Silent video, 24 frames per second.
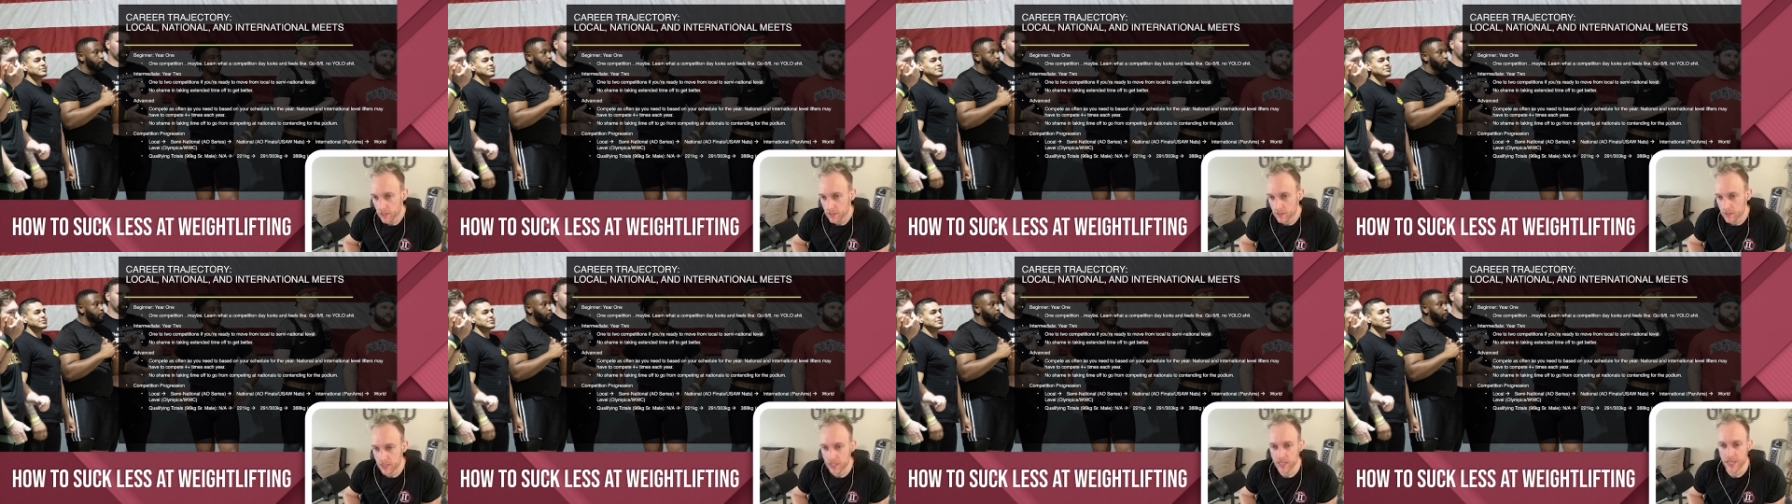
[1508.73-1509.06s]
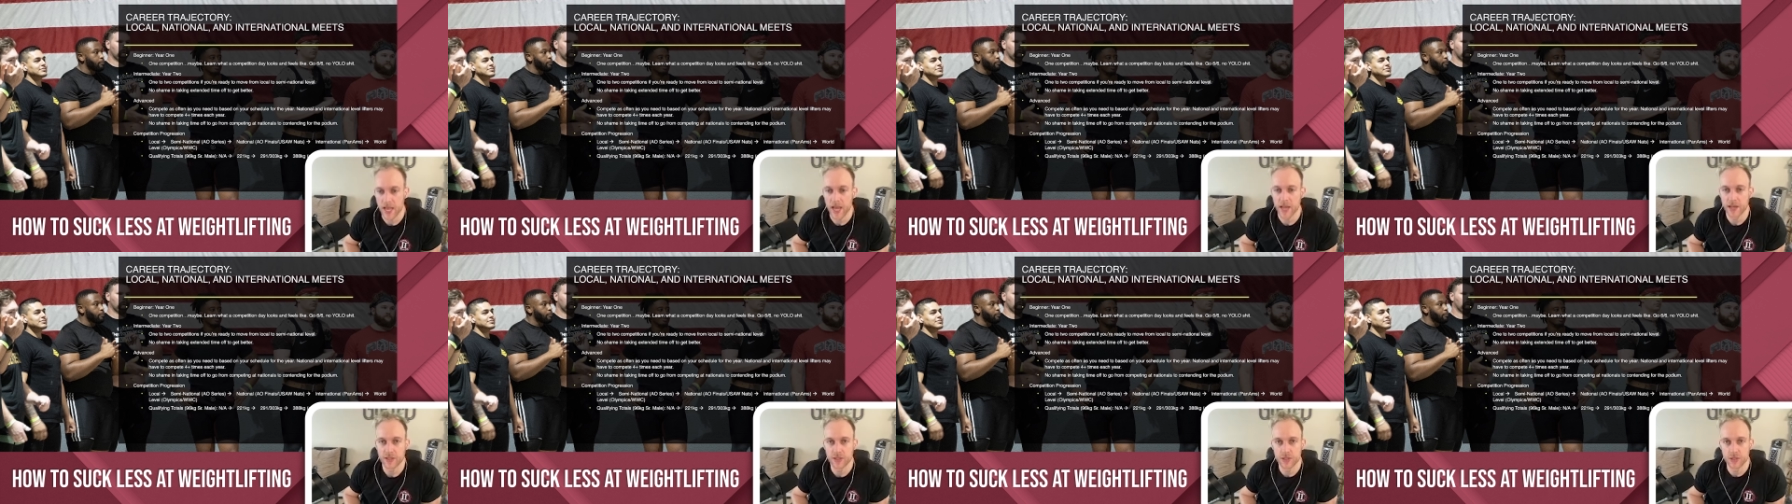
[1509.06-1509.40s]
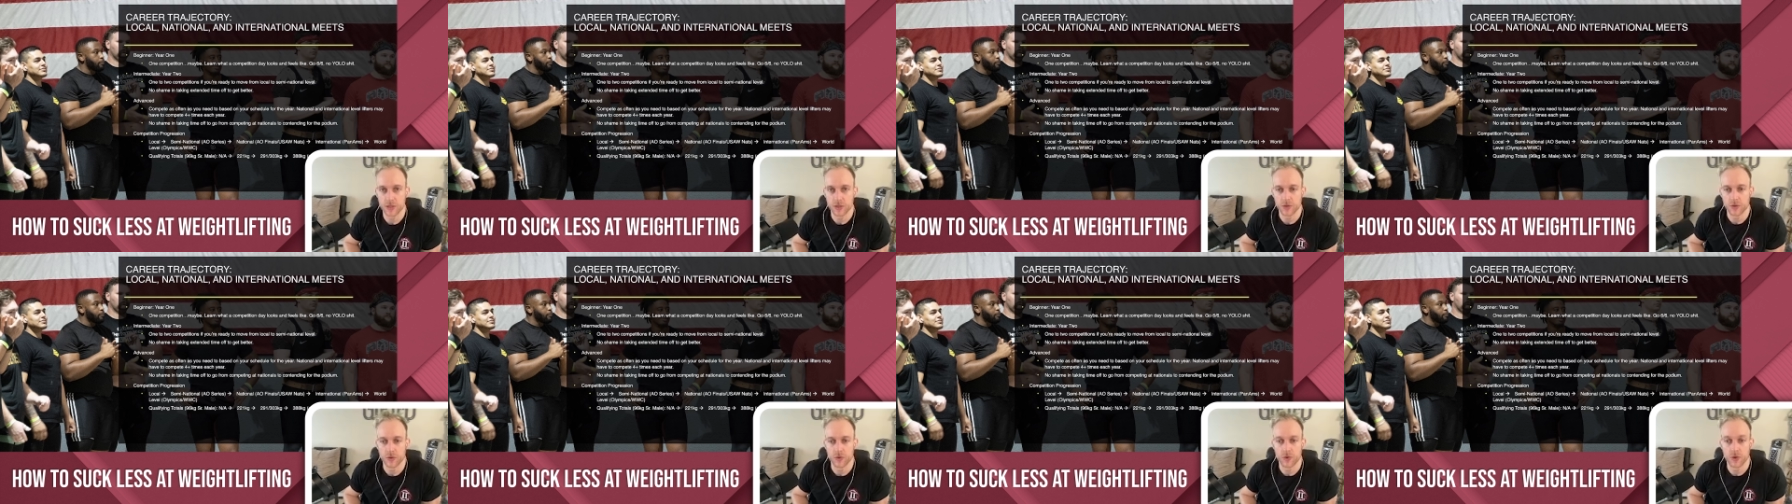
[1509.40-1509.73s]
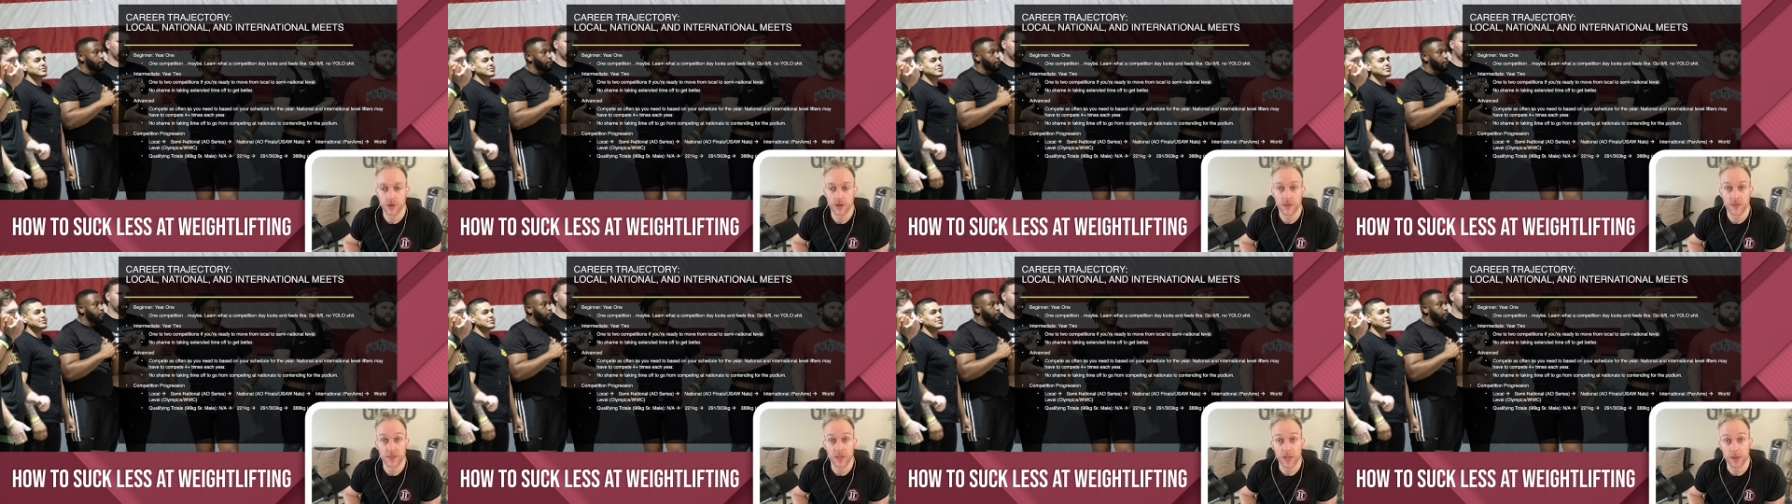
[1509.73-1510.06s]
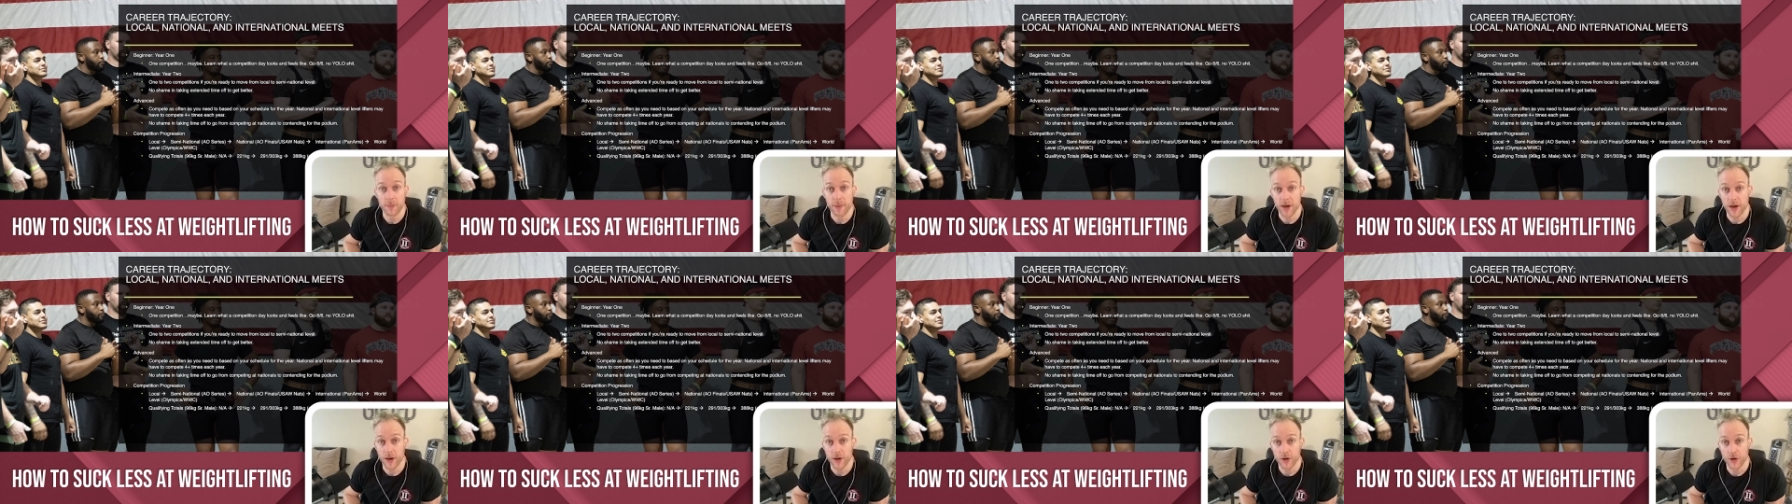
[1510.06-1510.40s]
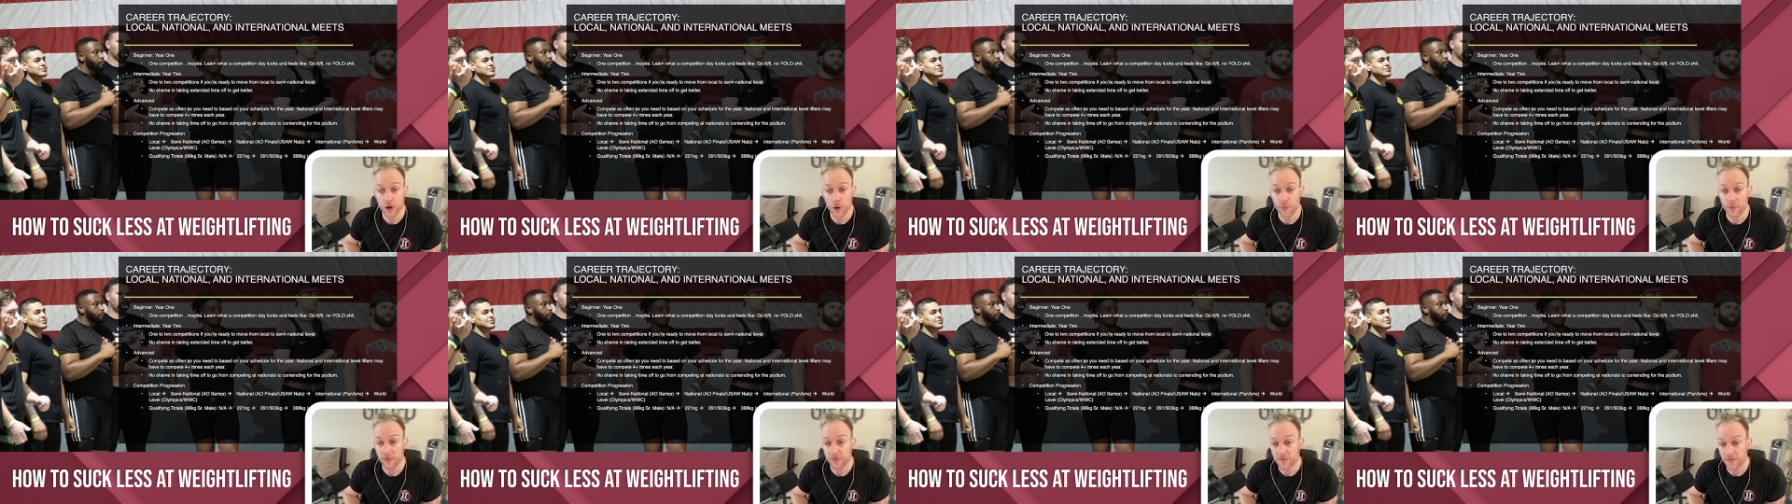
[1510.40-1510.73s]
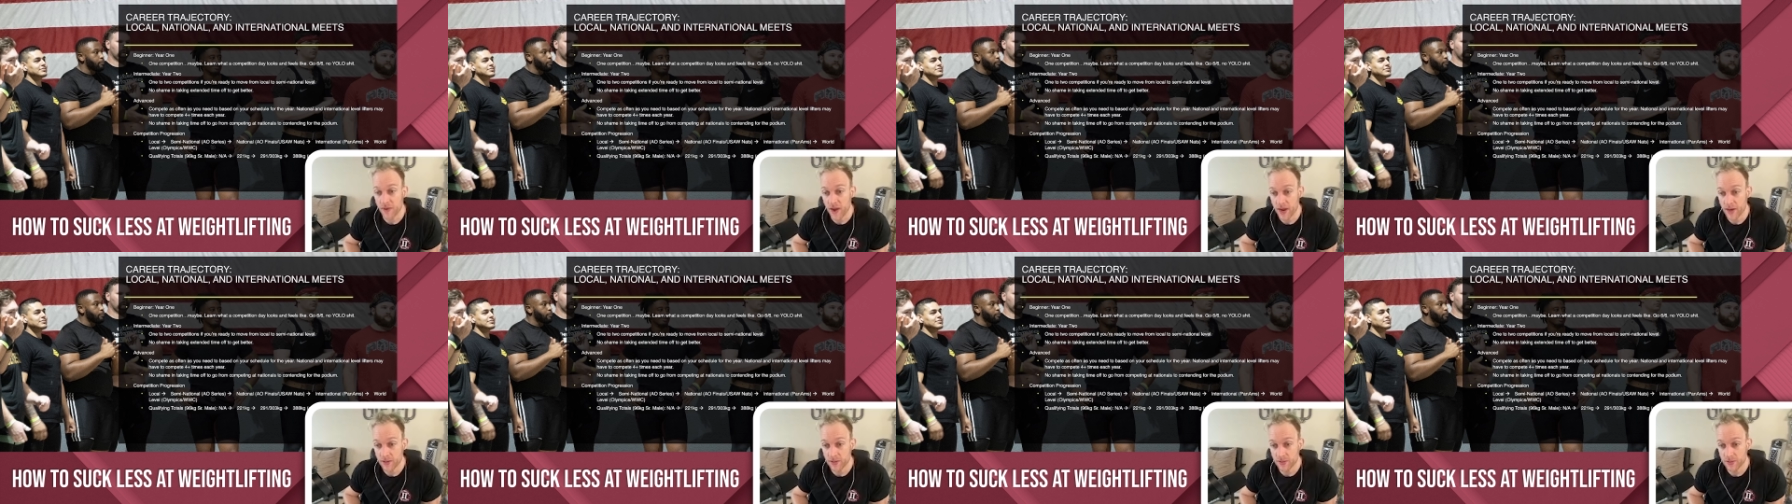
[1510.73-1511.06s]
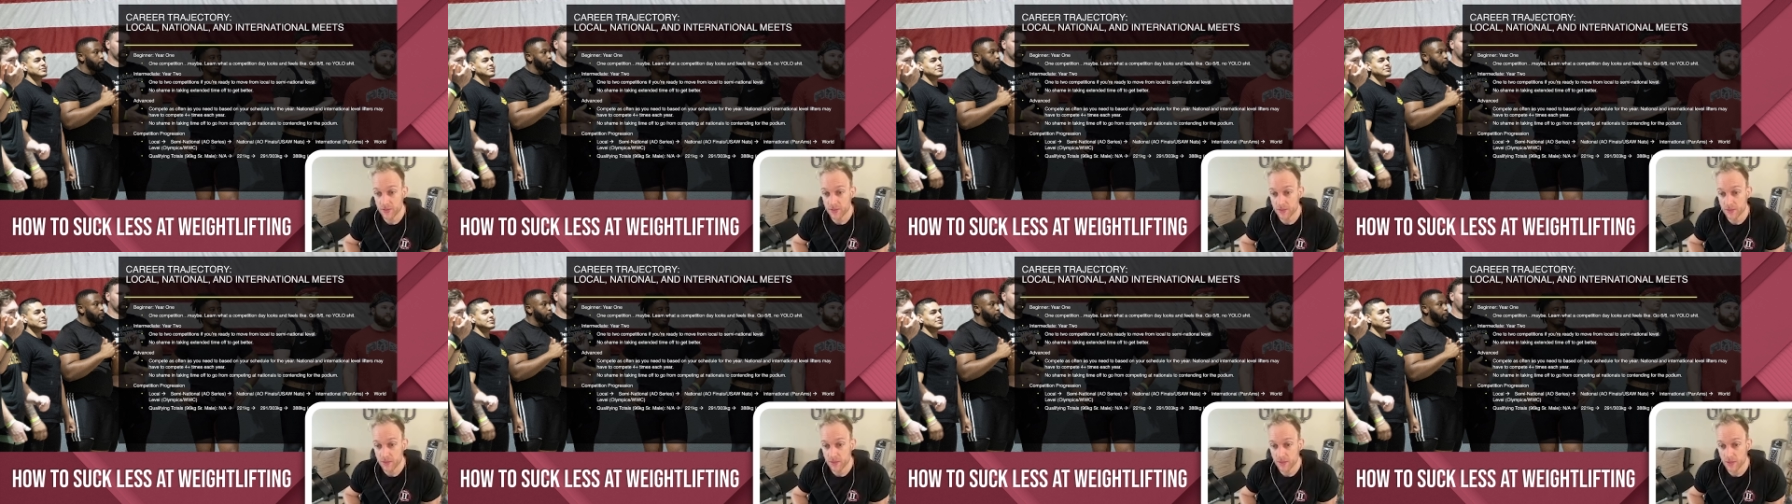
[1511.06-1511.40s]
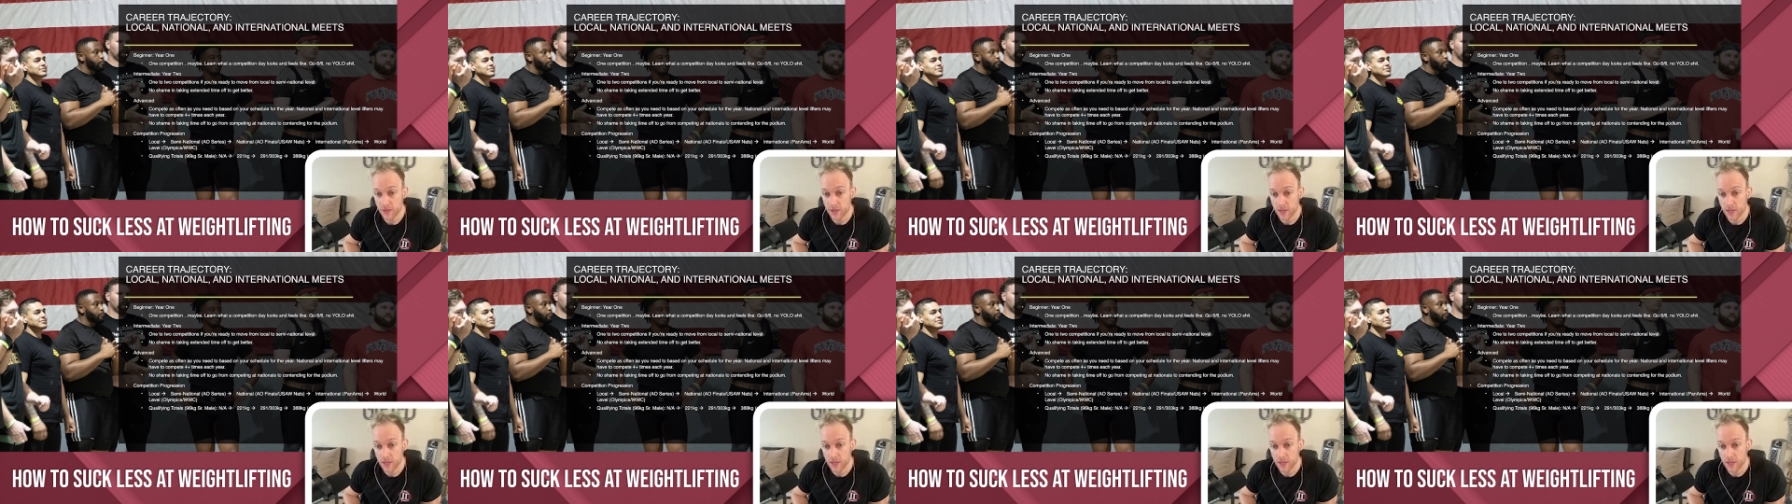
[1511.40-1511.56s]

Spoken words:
to get to the American Open Finals.